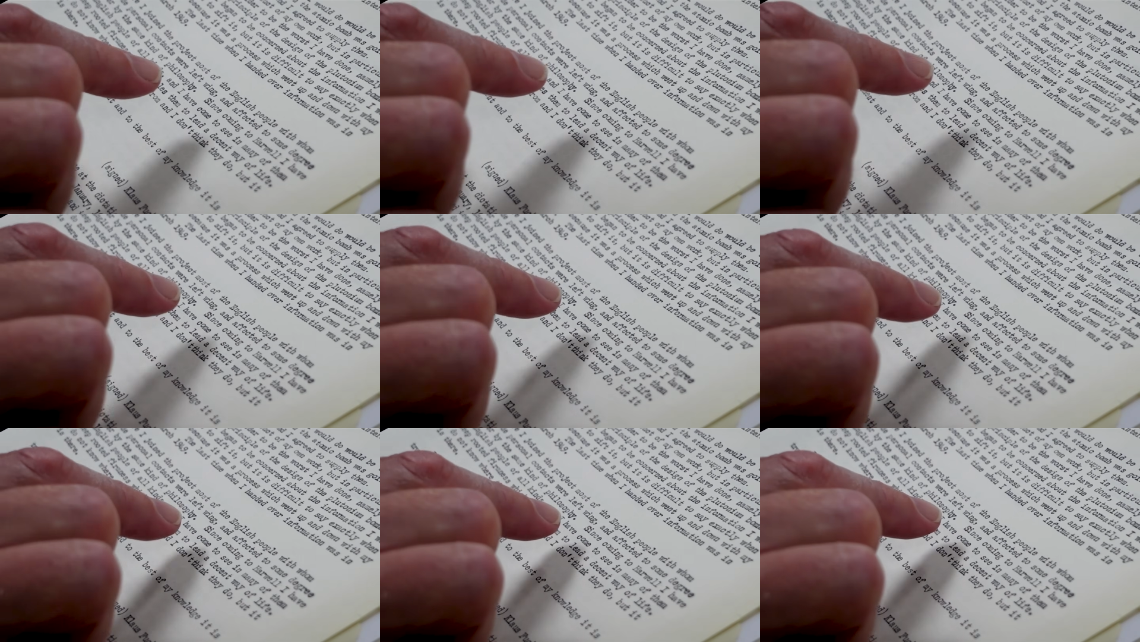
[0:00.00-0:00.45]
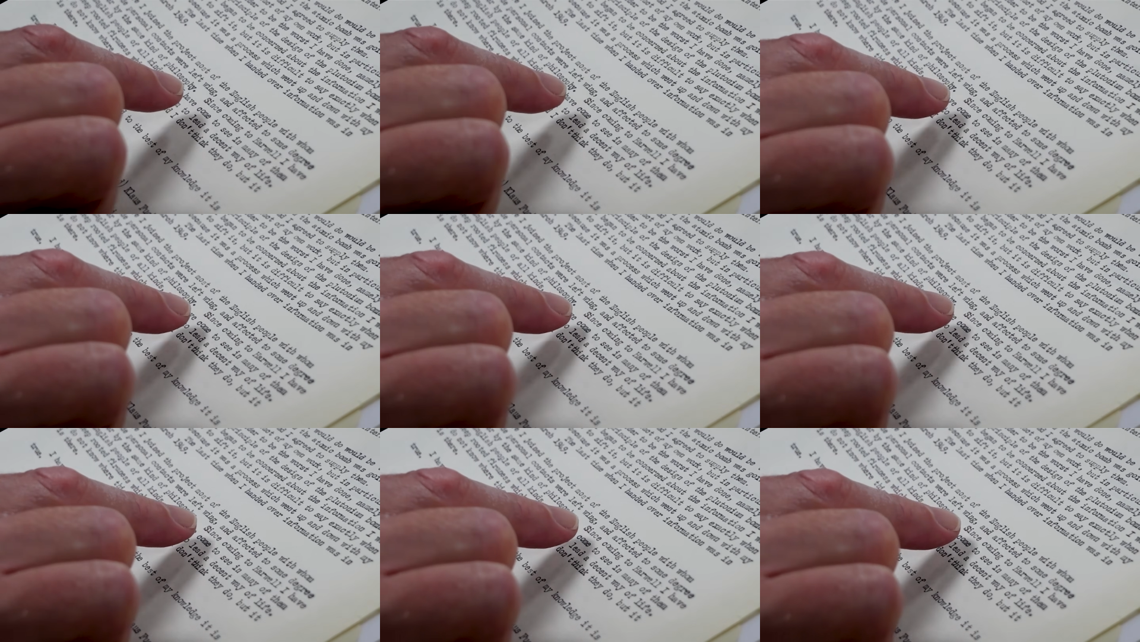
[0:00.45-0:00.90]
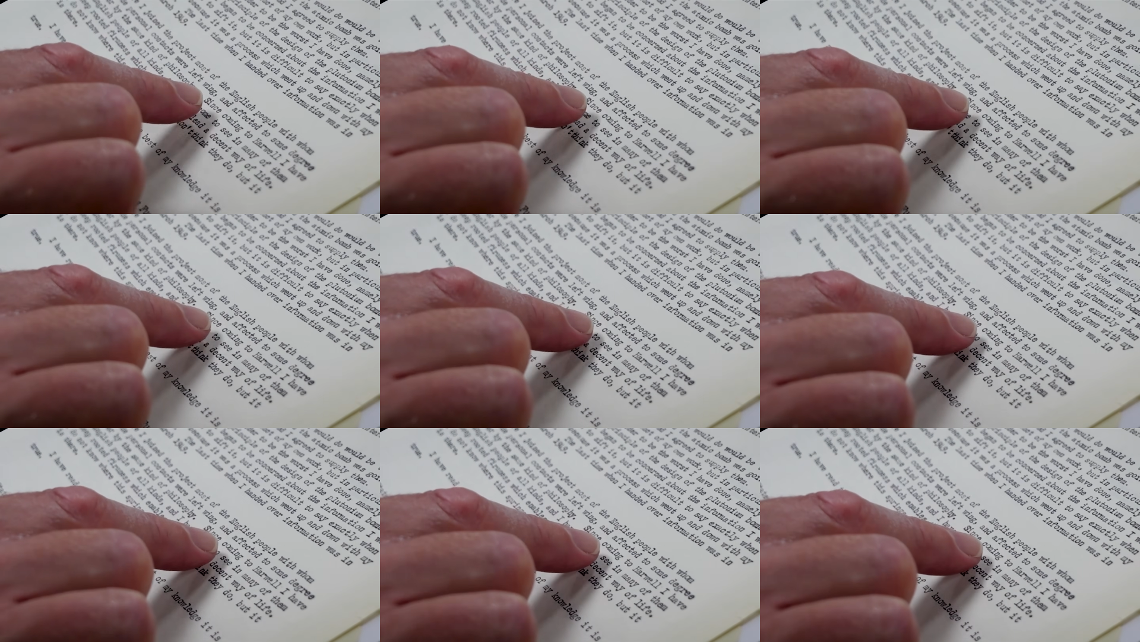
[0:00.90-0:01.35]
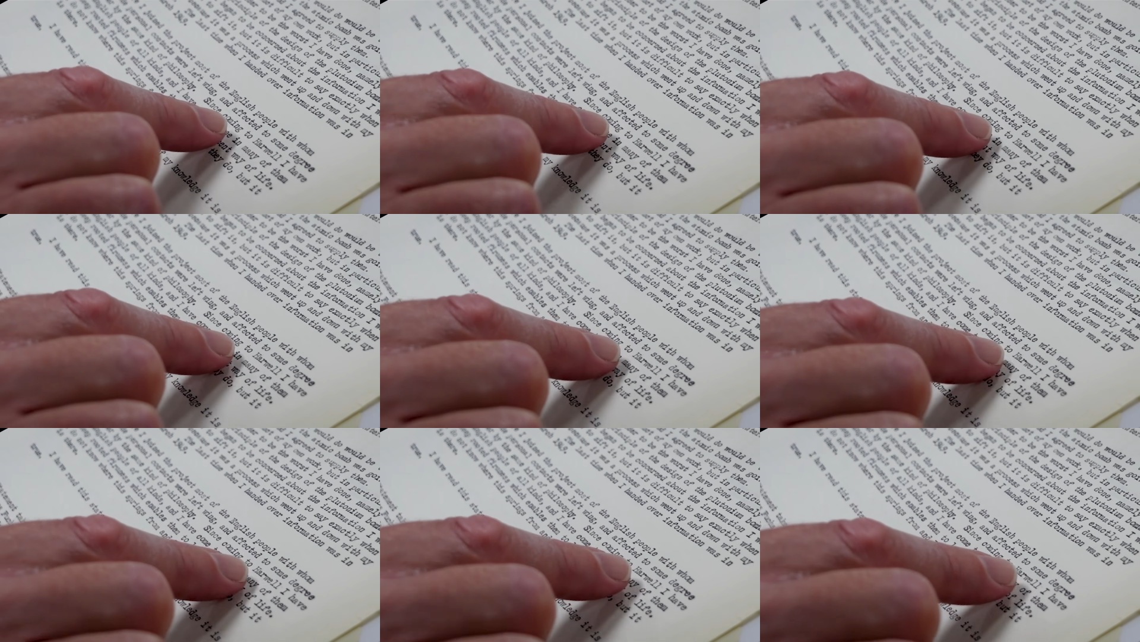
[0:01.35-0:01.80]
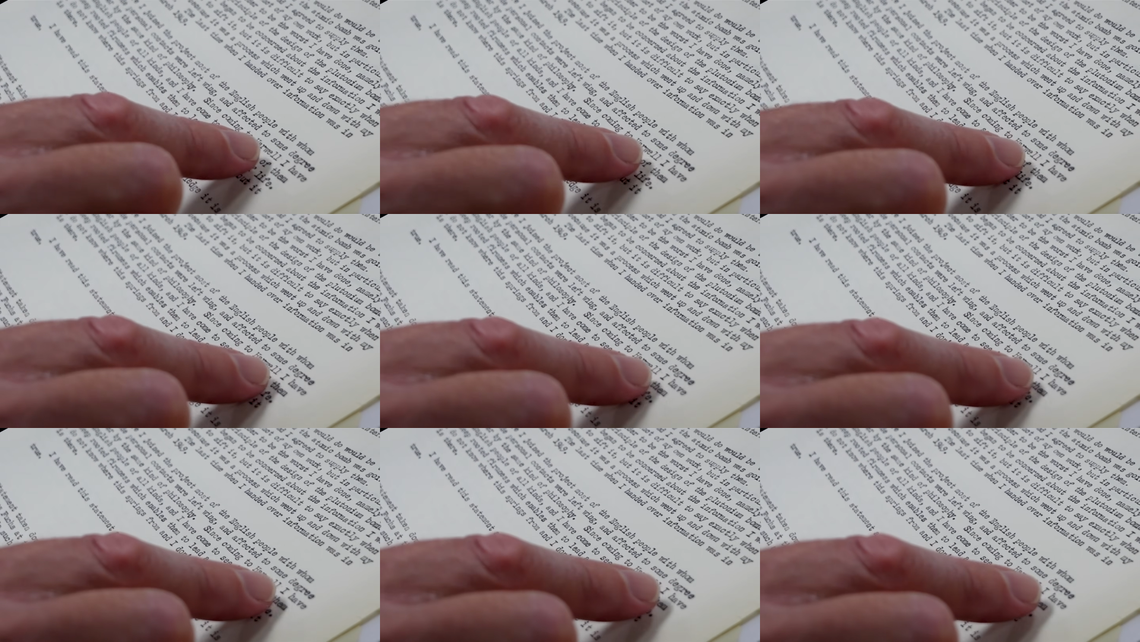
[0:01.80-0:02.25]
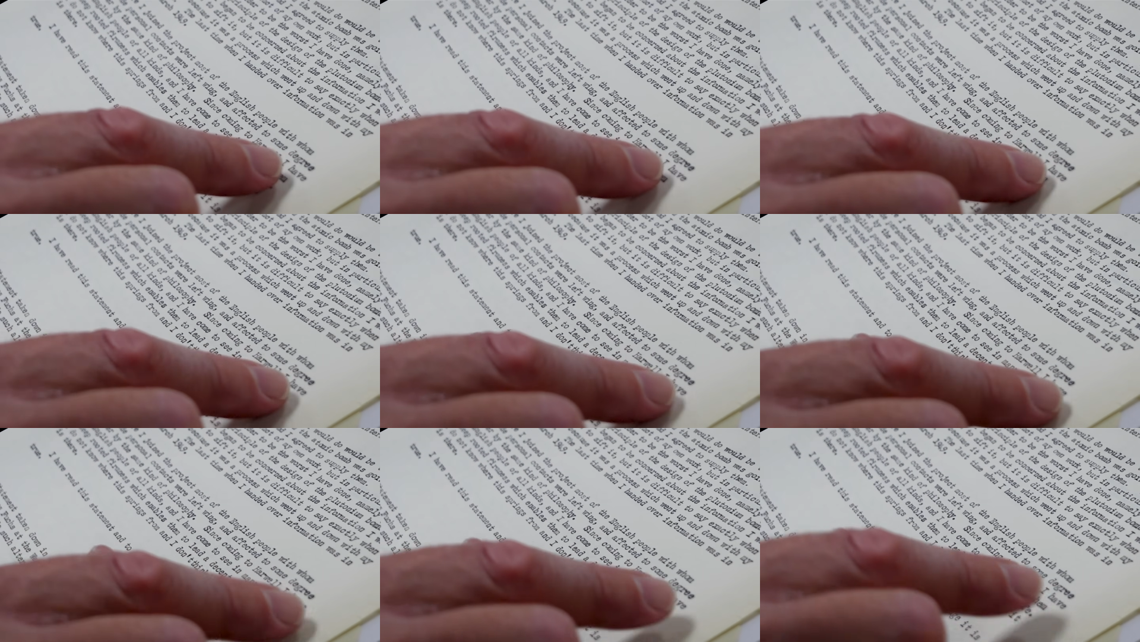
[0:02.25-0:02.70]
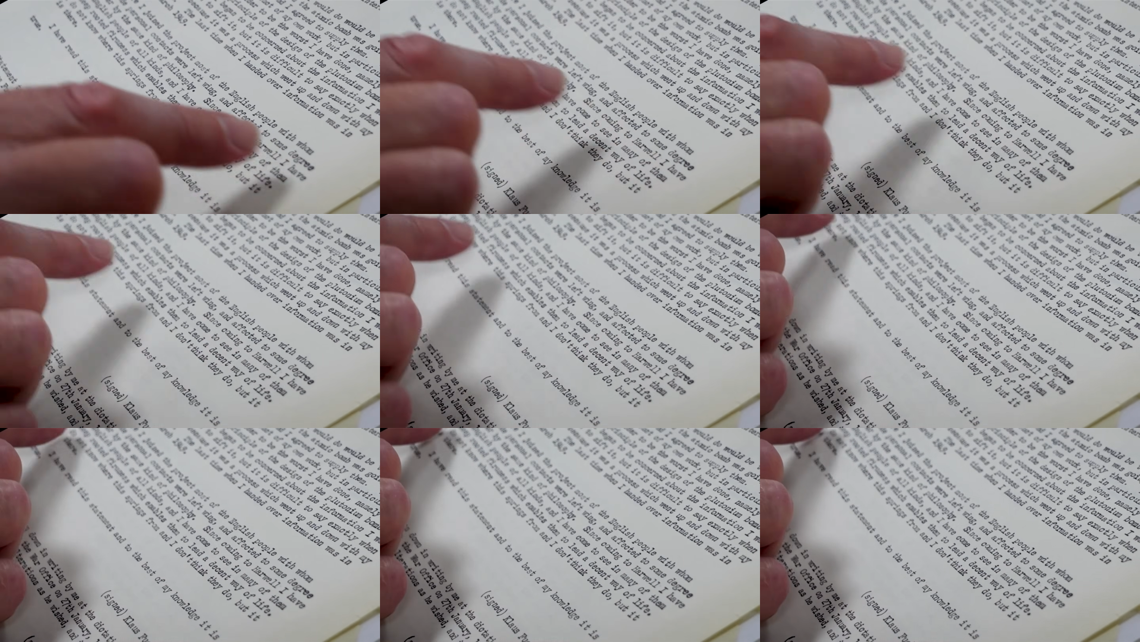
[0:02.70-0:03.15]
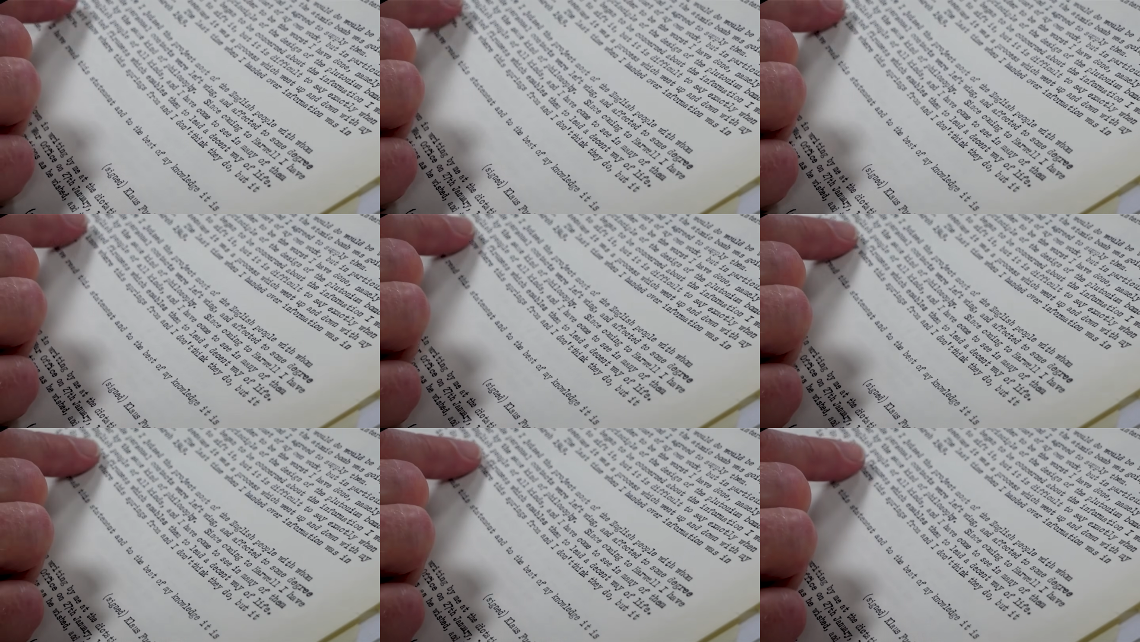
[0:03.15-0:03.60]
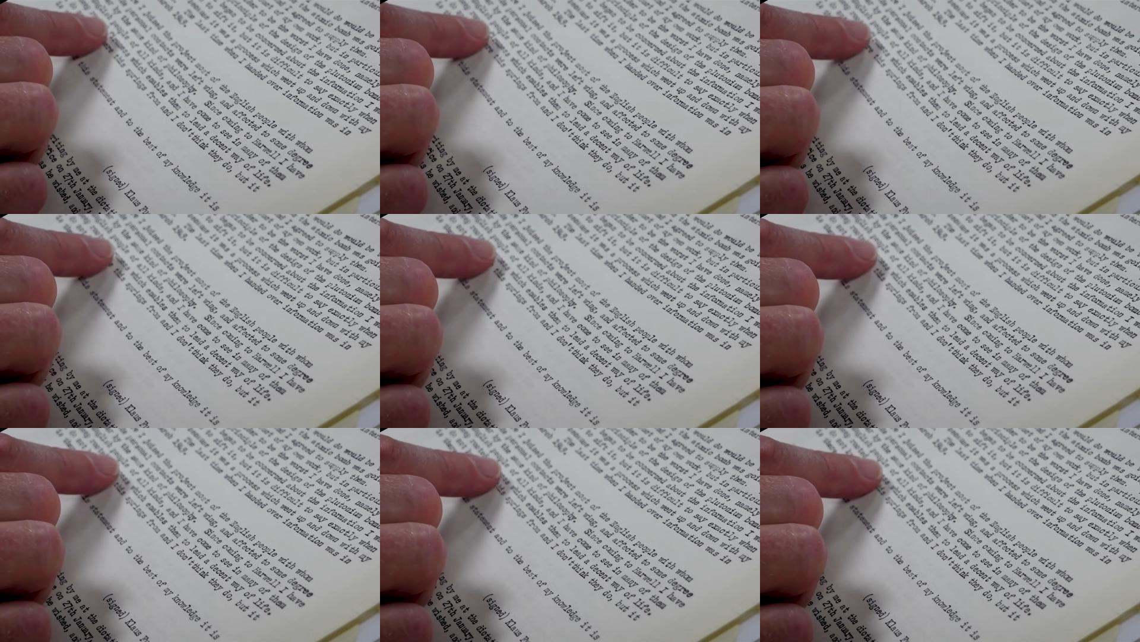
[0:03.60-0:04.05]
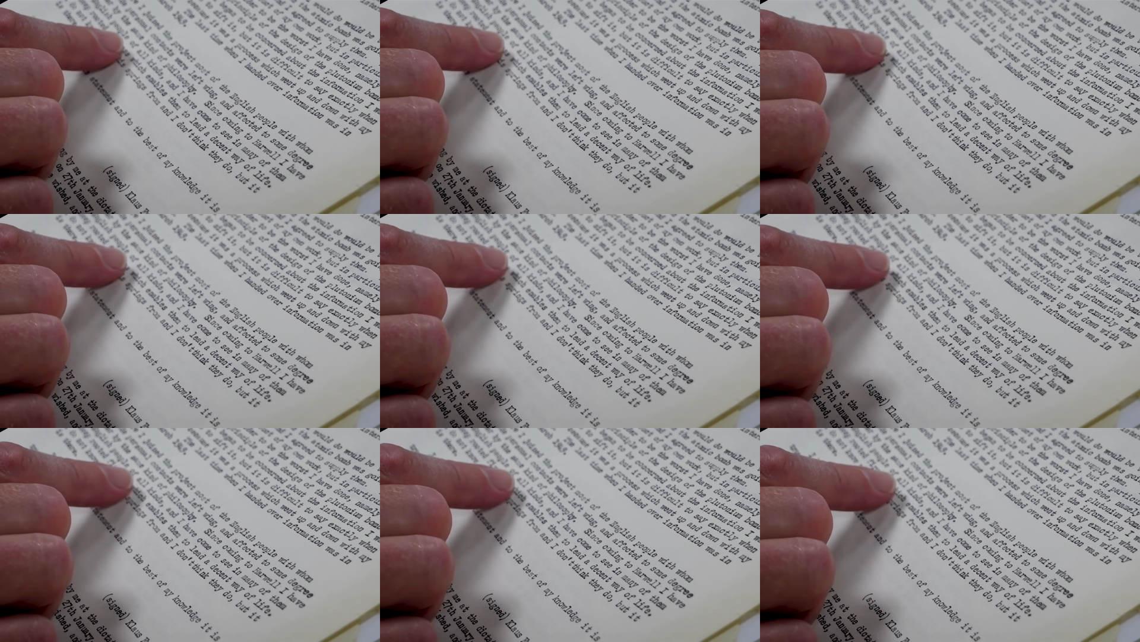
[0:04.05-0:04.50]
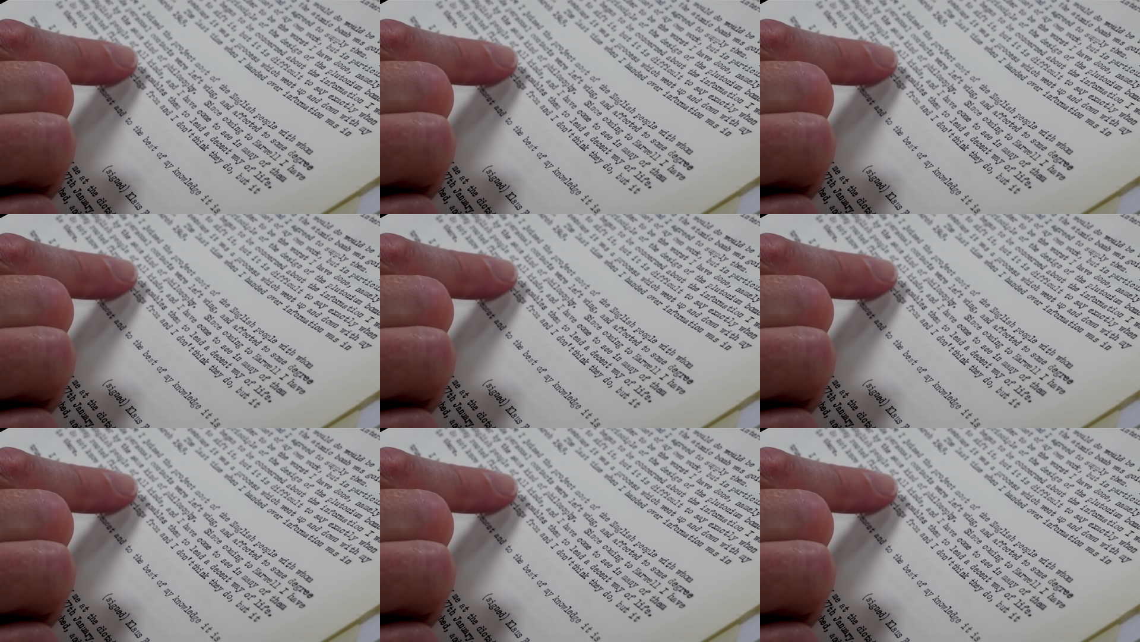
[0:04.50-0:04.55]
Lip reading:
(no speaker visible)